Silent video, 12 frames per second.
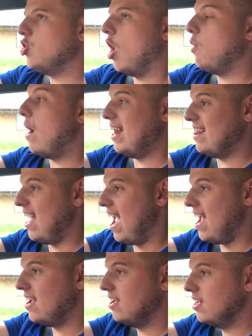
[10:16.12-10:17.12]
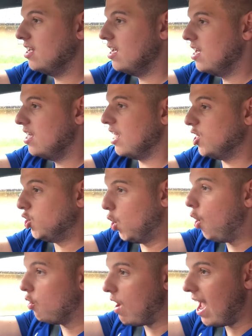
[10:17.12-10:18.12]
short, I went in there. They
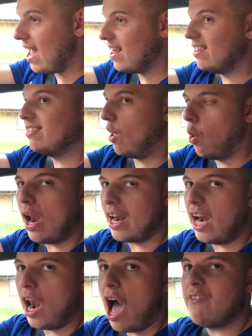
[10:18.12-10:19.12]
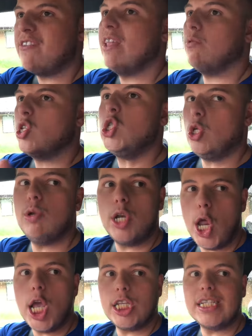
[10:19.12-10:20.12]
saw it. They all had a laugh, and there were
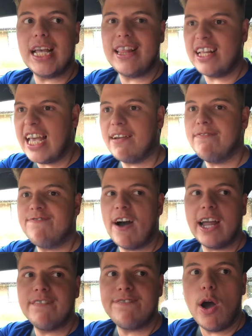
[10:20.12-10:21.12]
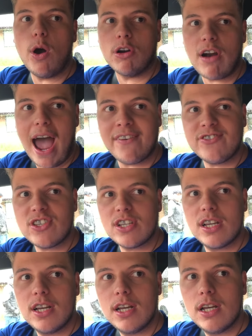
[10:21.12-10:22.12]
student nurses in there taking f***ing photographs.
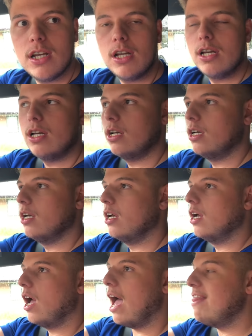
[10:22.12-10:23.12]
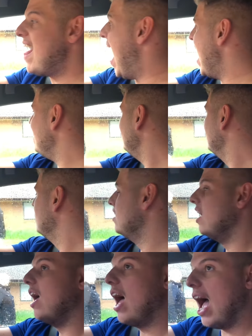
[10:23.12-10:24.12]
And then
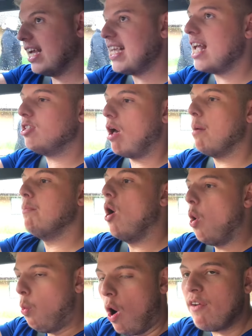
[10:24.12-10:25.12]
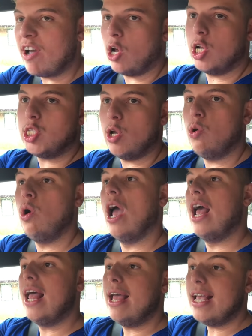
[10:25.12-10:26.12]
I said to them, what am I going to do?
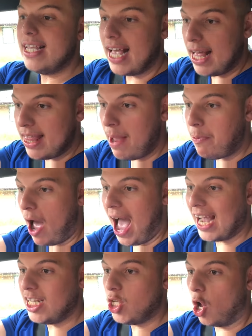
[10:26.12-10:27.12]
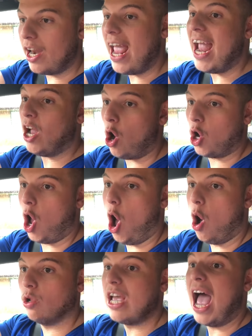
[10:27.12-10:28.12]
They put ice on it. It got
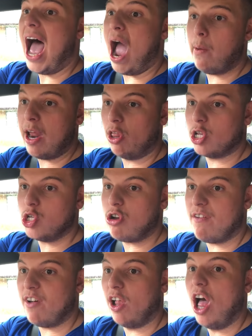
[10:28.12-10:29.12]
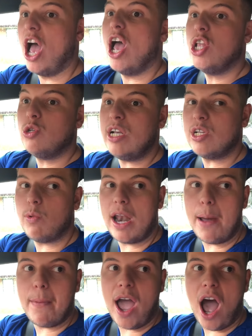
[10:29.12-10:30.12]
cold. I went on the shrivel. Tweezer
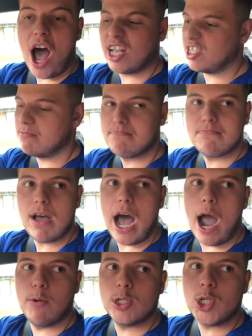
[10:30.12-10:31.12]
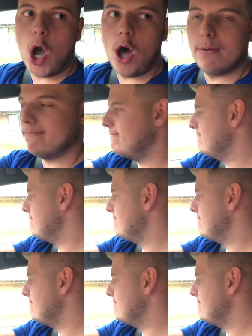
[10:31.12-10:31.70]
went up my ass. I was gone.